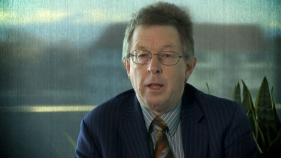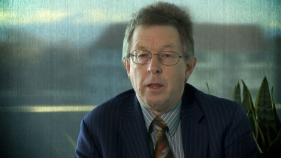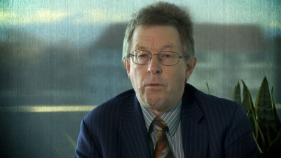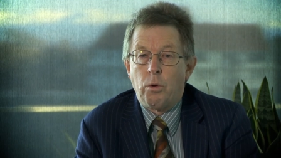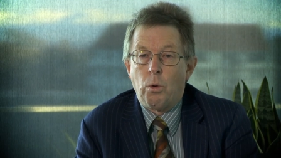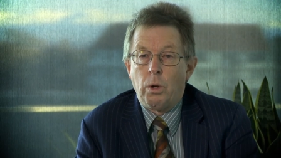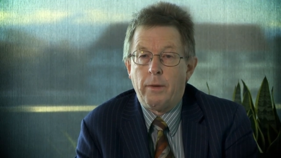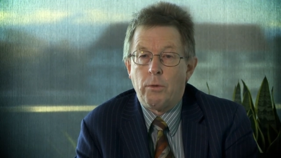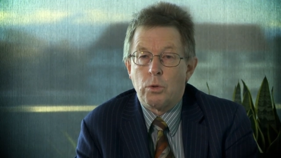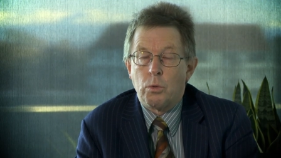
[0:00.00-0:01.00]
the floor
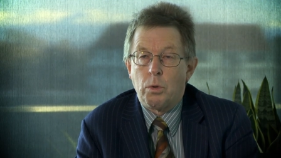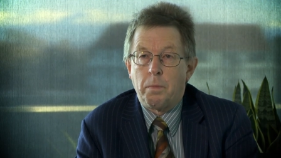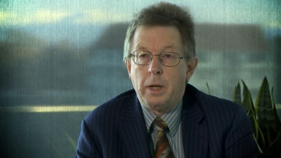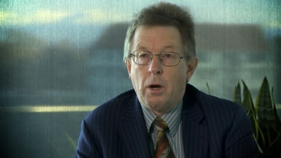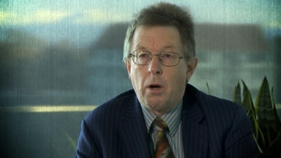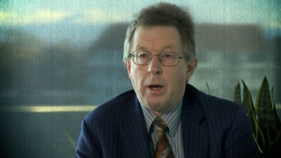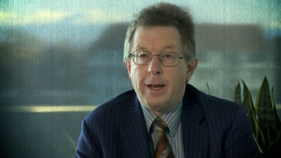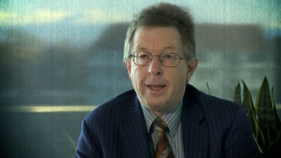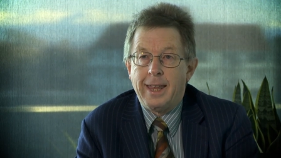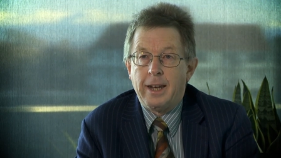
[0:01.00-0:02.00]
levels would be
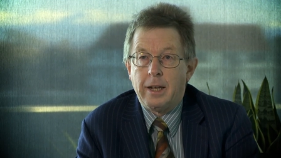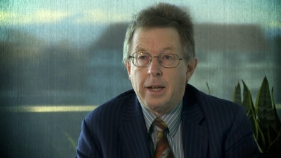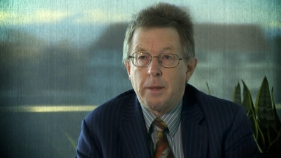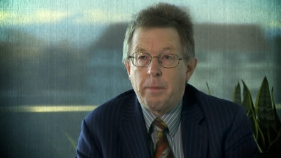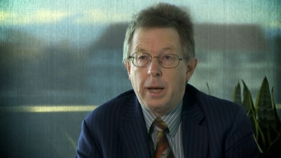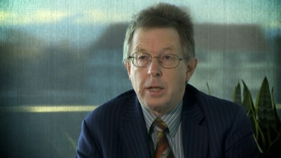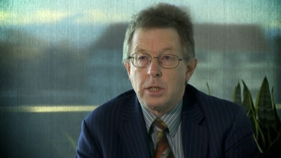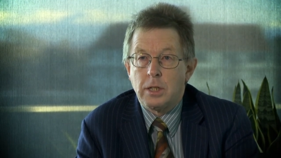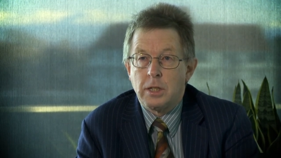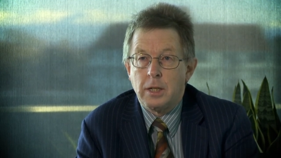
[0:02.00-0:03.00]
higher than in other parts
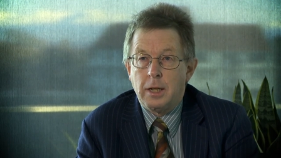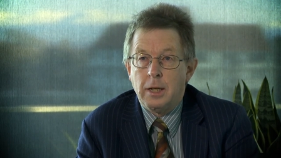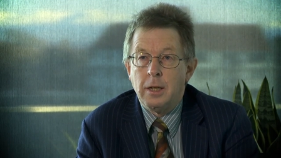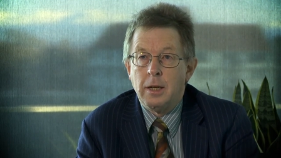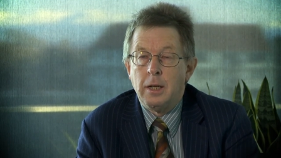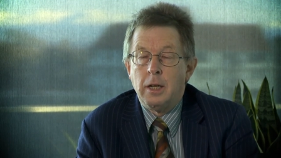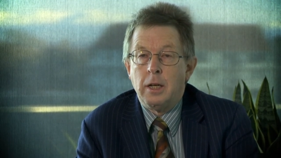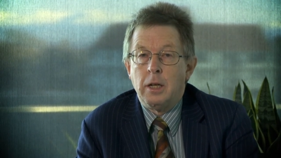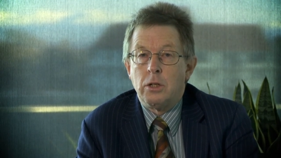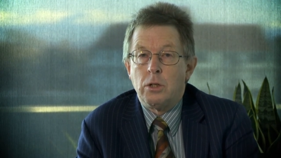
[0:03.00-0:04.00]
of the city
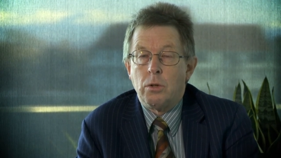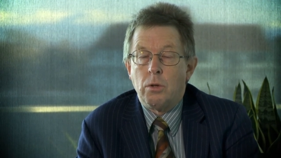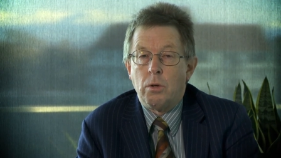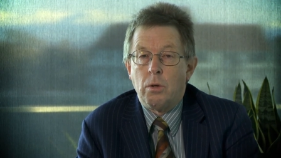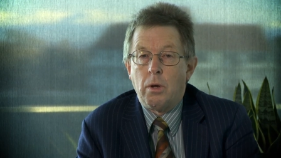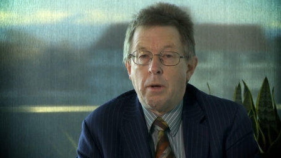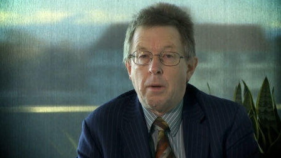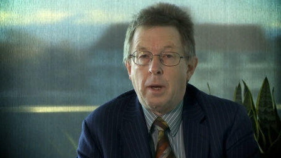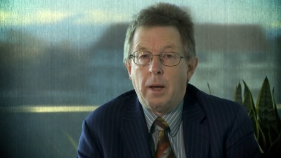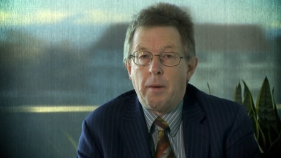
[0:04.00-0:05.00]
to
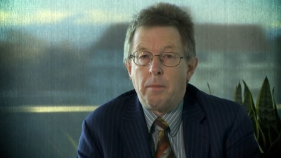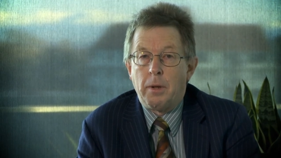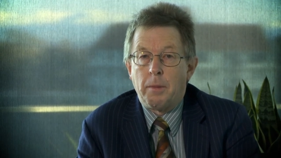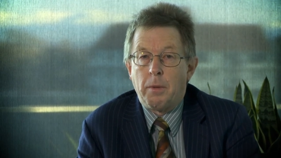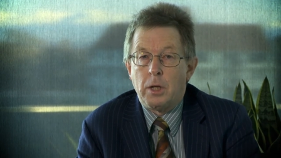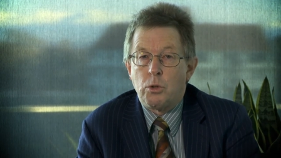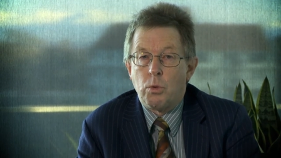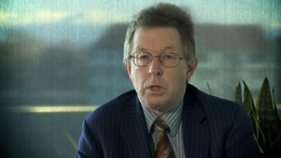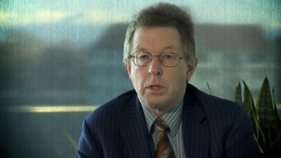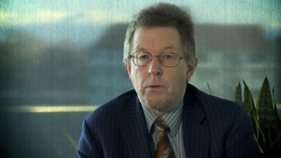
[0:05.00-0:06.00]
uh, minimise
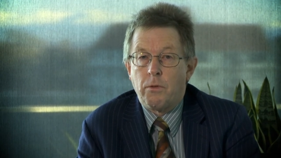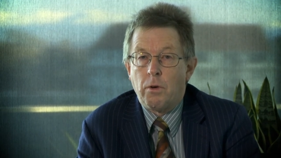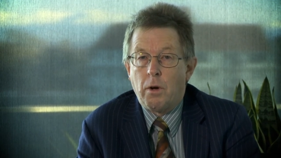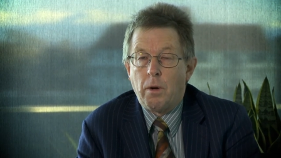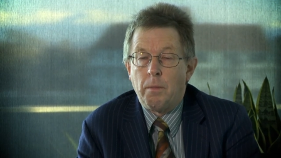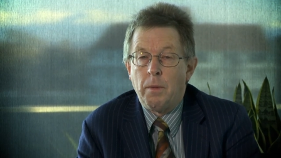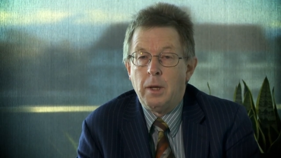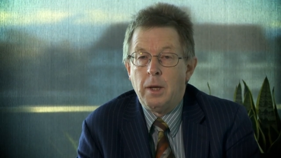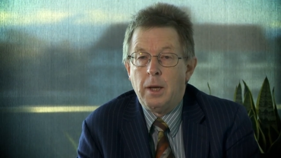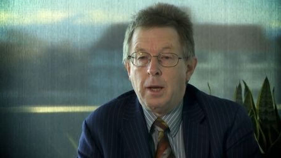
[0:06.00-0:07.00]
risk from
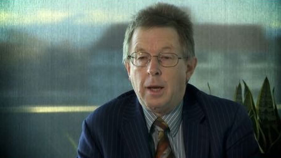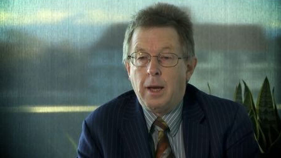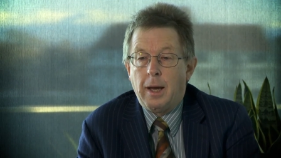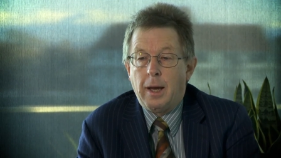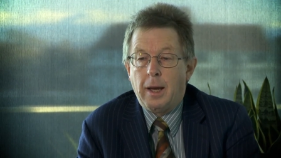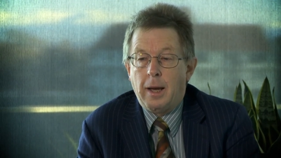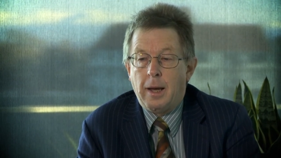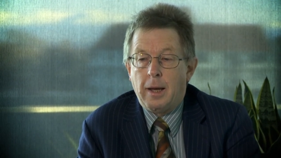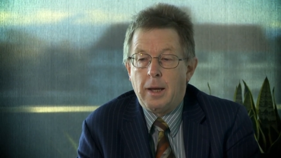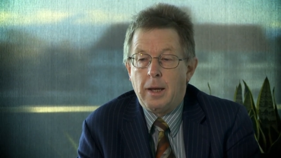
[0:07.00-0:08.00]

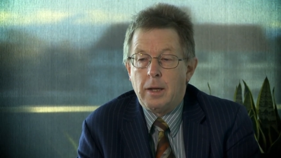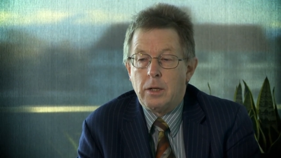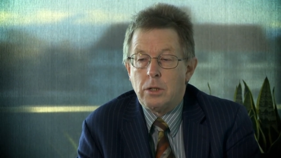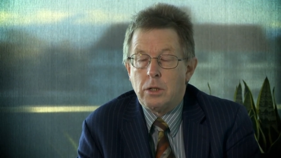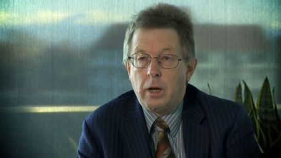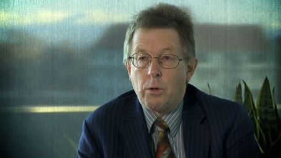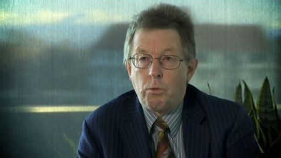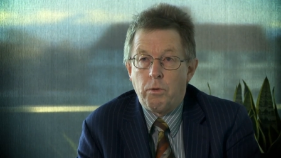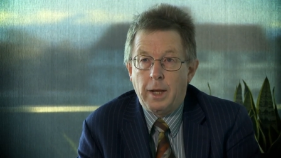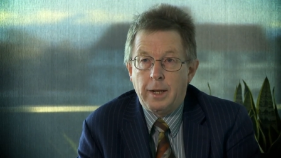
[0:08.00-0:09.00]
uh, tidal
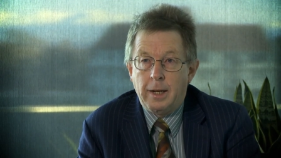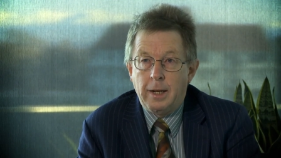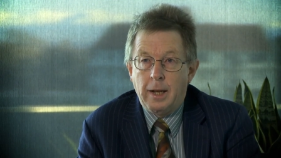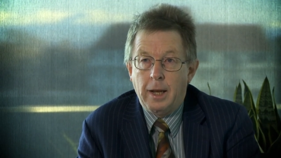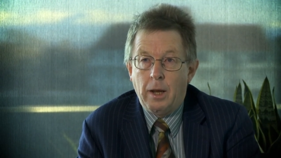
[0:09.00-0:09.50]
flooding